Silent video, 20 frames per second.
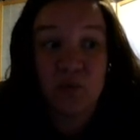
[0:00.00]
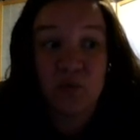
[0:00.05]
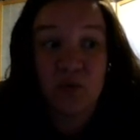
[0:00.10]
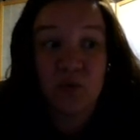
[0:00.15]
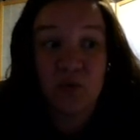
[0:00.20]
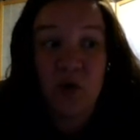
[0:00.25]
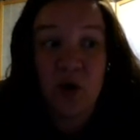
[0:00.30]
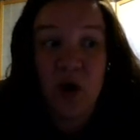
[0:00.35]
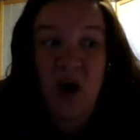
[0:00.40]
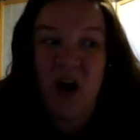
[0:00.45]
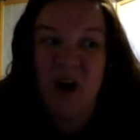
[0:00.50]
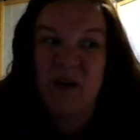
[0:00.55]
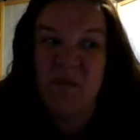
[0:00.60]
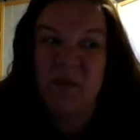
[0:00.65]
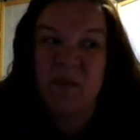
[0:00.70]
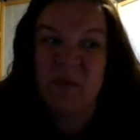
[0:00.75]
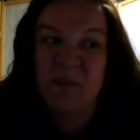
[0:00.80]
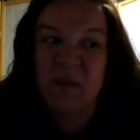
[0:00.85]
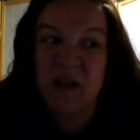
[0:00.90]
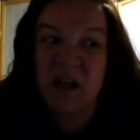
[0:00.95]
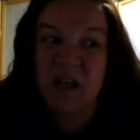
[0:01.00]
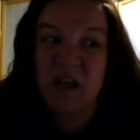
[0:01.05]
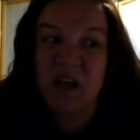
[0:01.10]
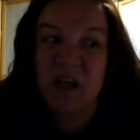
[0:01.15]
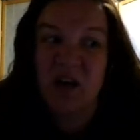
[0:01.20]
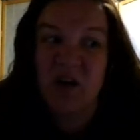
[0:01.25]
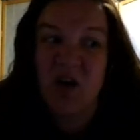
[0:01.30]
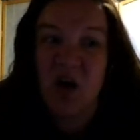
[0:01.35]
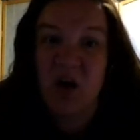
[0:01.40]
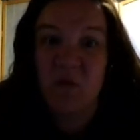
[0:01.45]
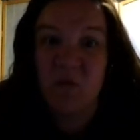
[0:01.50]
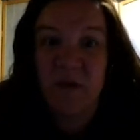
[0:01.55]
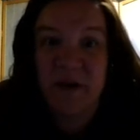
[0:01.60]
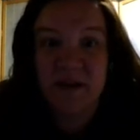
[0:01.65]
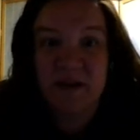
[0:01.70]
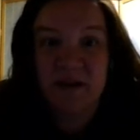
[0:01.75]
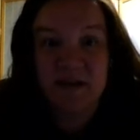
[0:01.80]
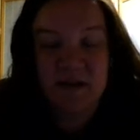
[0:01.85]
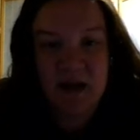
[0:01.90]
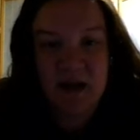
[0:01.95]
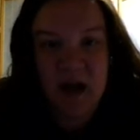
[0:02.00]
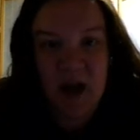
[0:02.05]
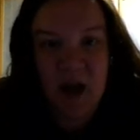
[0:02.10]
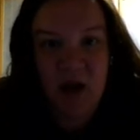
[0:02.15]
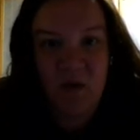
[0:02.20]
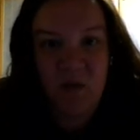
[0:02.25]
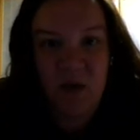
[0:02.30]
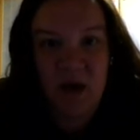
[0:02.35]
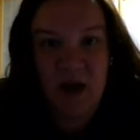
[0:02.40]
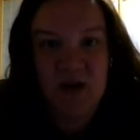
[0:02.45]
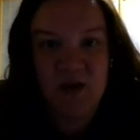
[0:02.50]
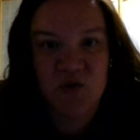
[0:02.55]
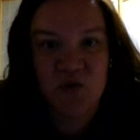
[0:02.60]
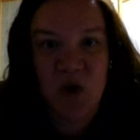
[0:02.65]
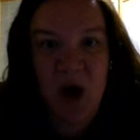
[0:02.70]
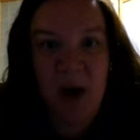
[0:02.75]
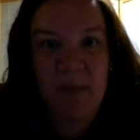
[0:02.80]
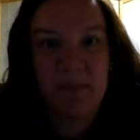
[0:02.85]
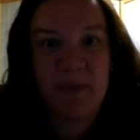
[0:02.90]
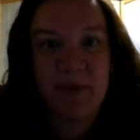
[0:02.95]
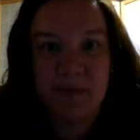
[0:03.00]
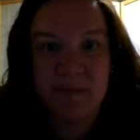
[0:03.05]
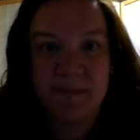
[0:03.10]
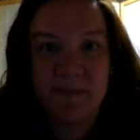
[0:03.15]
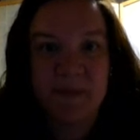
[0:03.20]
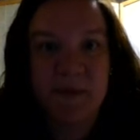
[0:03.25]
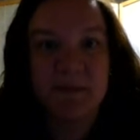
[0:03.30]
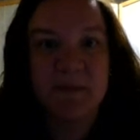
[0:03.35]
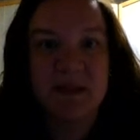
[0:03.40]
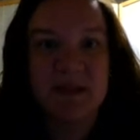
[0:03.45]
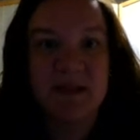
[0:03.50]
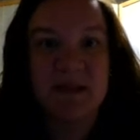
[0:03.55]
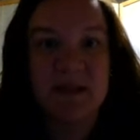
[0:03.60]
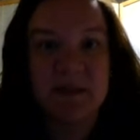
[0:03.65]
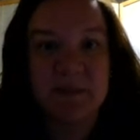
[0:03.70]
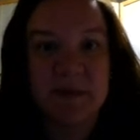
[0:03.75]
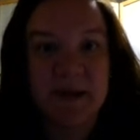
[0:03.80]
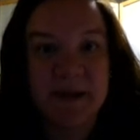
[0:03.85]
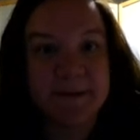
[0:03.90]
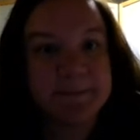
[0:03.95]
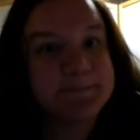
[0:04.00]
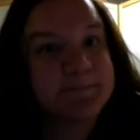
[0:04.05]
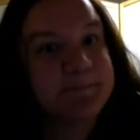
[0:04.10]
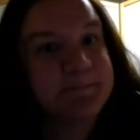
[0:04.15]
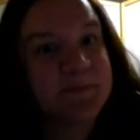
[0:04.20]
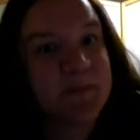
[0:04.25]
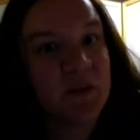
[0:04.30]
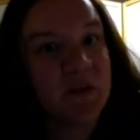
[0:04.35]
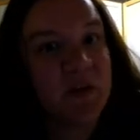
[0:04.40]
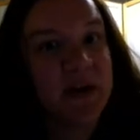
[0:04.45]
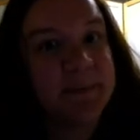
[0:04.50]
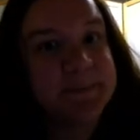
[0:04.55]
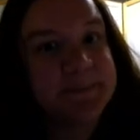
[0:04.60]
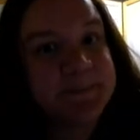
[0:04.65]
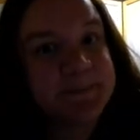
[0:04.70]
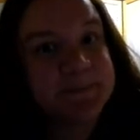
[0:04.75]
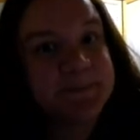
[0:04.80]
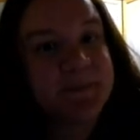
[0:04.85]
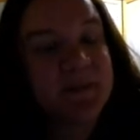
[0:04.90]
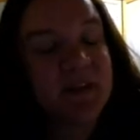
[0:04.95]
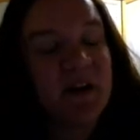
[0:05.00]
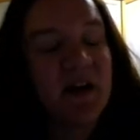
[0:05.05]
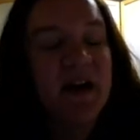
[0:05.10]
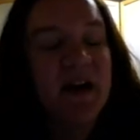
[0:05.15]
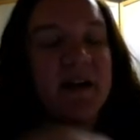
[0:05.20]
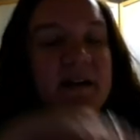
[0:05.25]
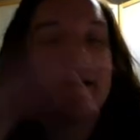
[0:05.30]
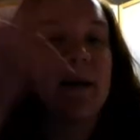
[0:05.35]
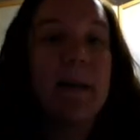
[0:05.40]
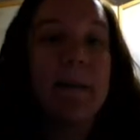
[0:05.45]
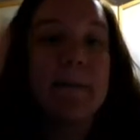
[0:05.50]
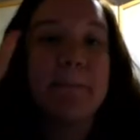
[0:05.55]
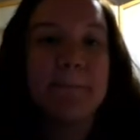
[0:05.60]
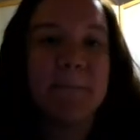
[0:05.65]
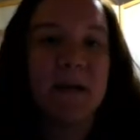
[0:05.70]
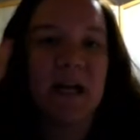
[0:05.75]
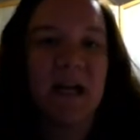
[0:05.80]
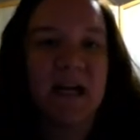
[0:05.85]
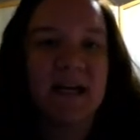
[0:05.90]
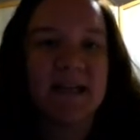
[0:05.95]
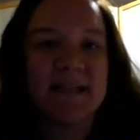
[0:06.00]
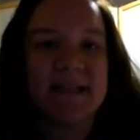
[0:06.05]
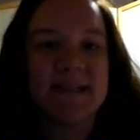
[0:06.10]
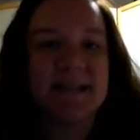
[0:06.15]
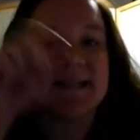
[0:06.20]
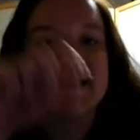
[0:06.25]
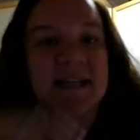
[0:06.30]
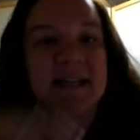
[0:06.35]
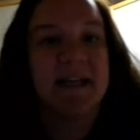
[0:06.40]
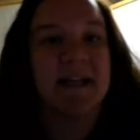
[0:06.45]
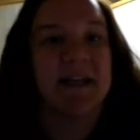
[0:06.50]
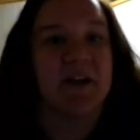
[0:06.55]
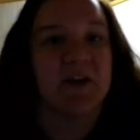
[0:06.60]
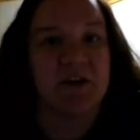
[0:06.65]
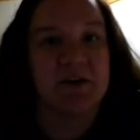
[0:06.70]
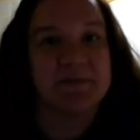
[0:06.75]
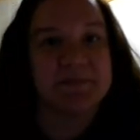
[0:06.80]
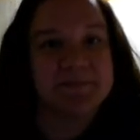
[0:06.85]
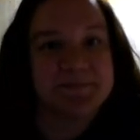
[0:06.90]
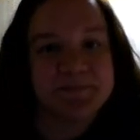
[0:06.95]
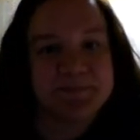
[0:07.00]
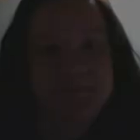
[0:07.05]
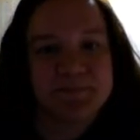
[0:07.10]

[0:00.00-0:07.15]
probably on Wednesday when I drop the Mississippian. Okay? All right. Bye, guys. See you later.